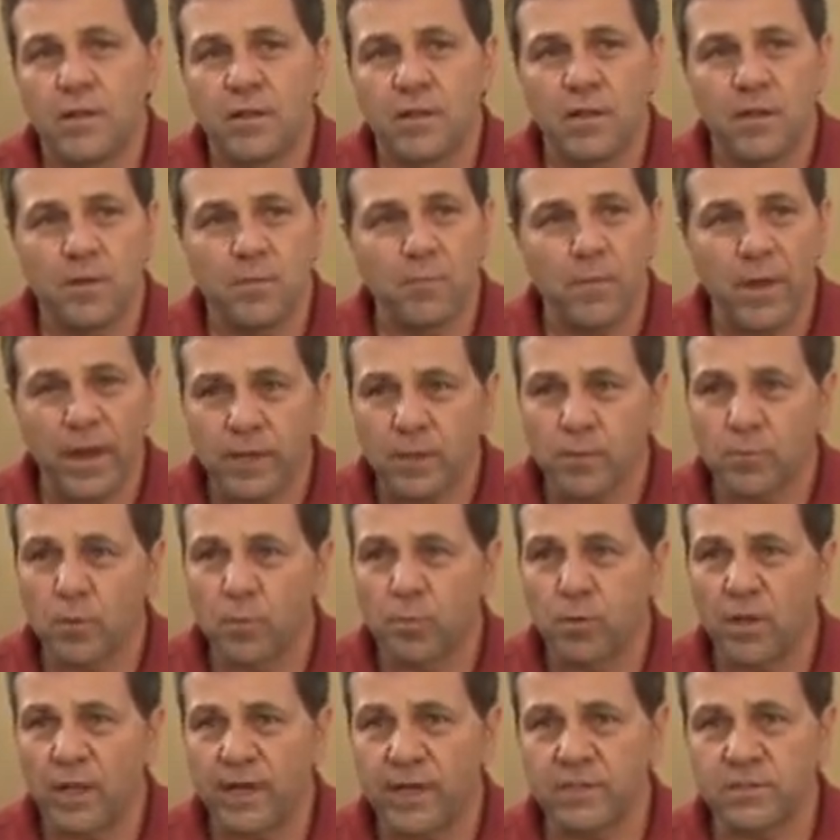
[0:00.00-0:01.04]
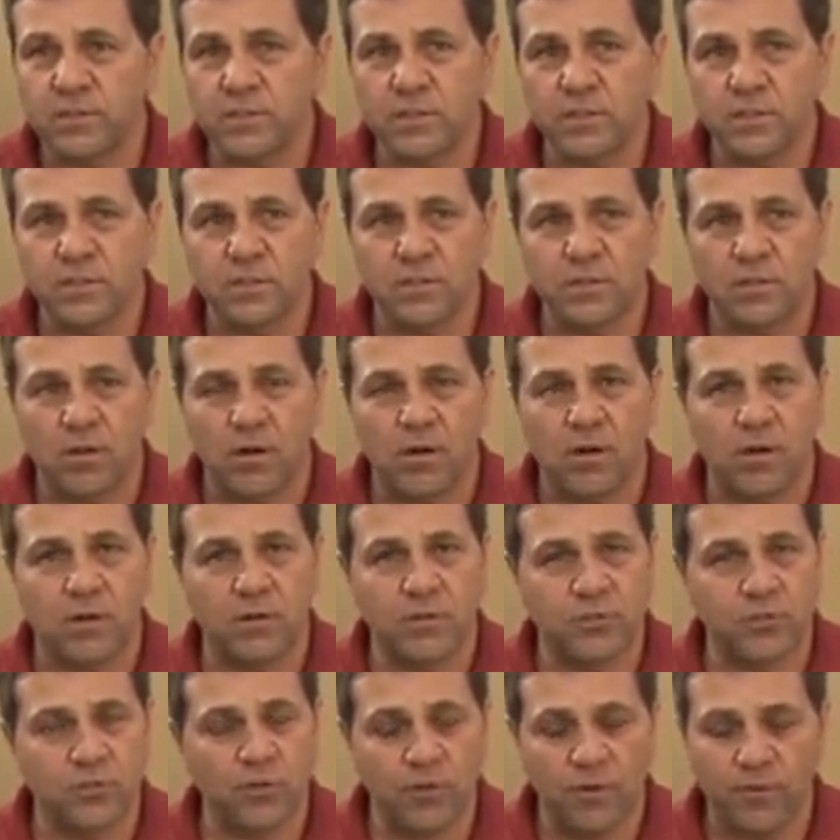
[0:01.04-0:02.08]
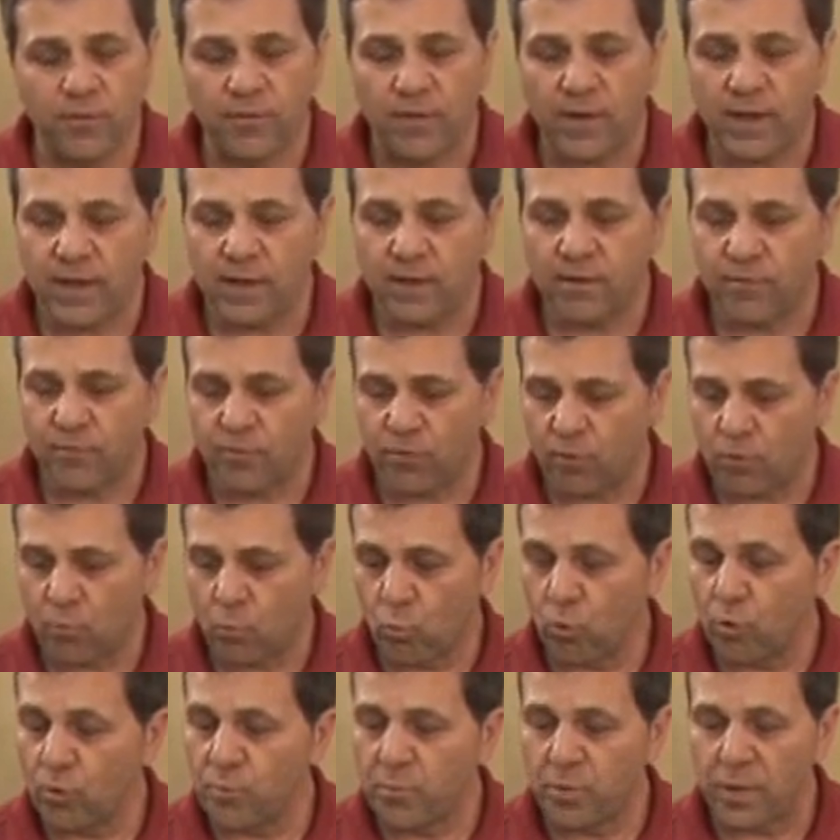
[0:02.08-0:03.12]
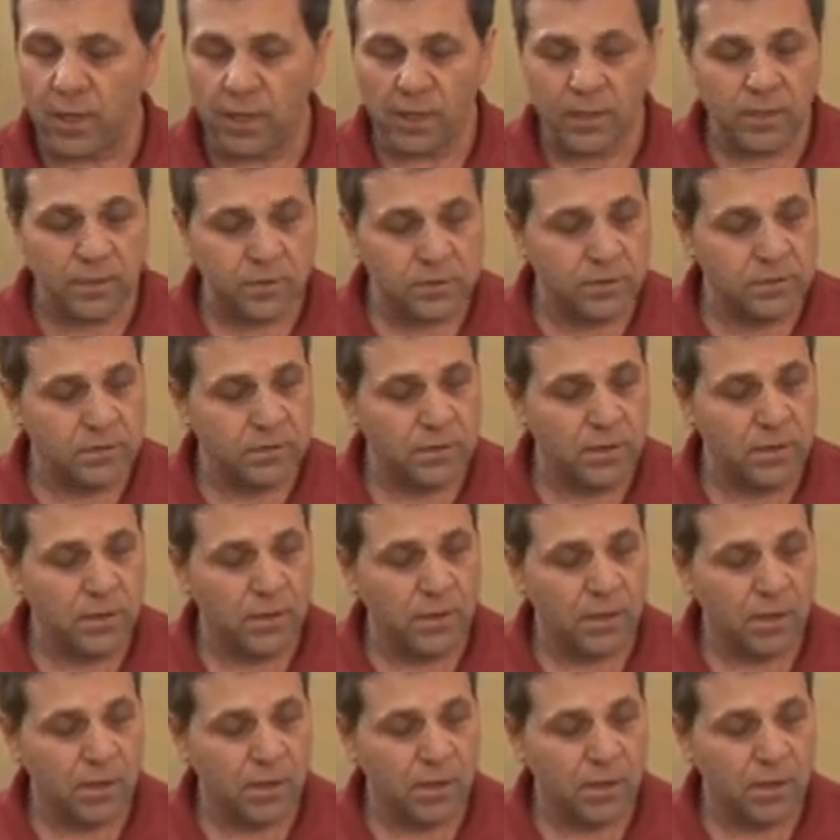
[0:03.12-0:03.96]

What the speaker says: The Magnum appliances are certified for wood pellets,